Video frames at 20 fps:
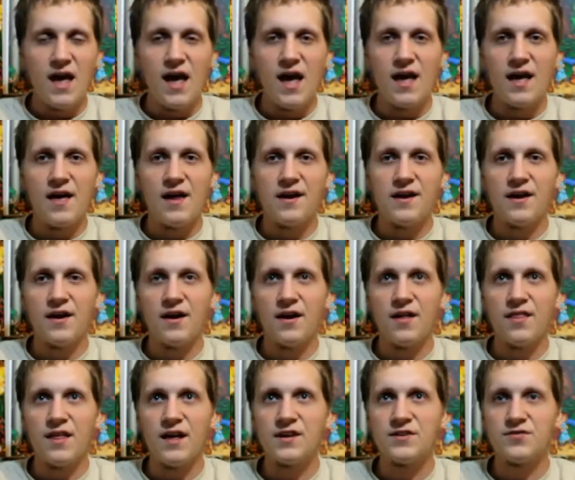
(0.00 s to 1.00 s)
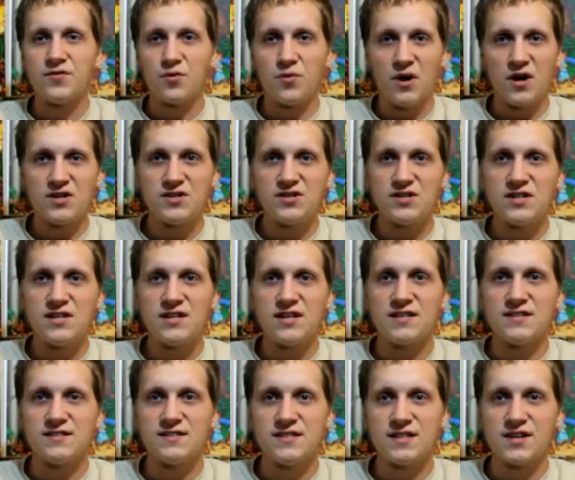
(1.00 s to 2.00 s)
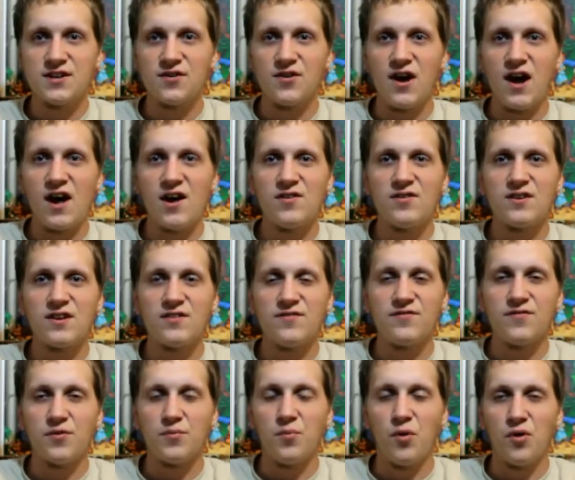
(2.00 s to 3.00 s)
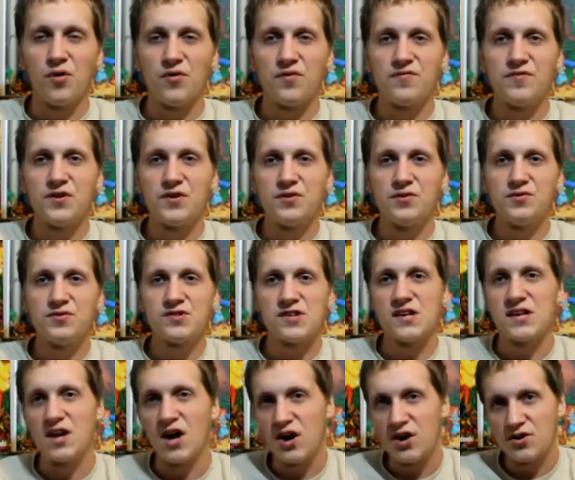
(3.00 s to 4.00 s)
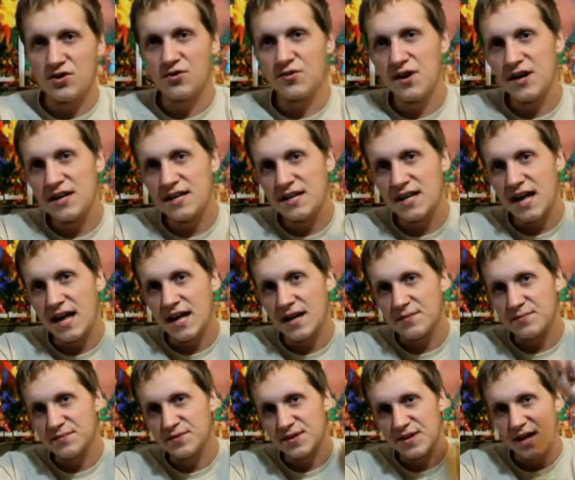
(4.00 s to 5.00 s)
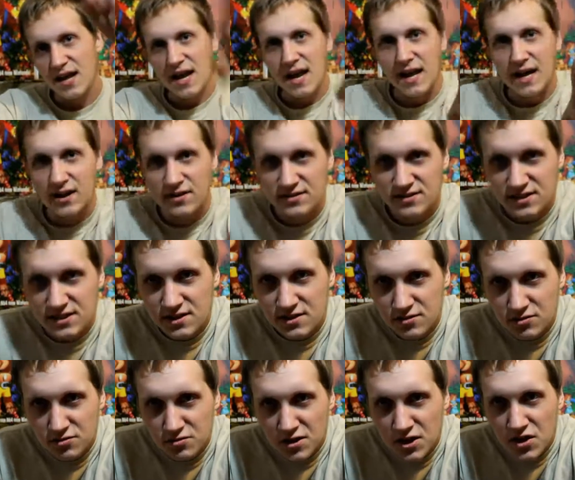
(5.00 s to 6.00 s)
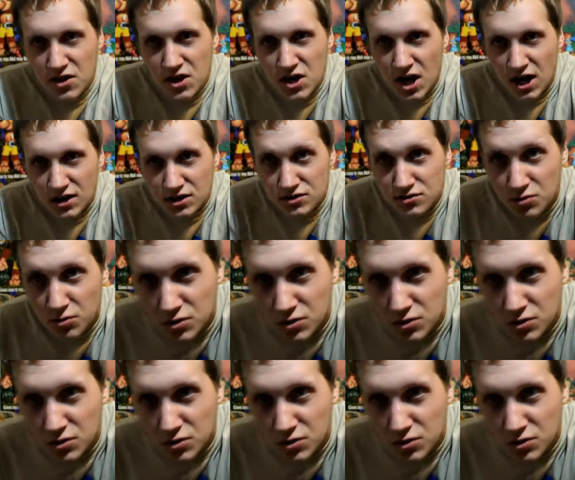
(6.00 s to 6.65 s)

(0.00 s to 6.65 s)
and thanks for watching, and stick around for more reviews and underrated games, and I'll see you in the next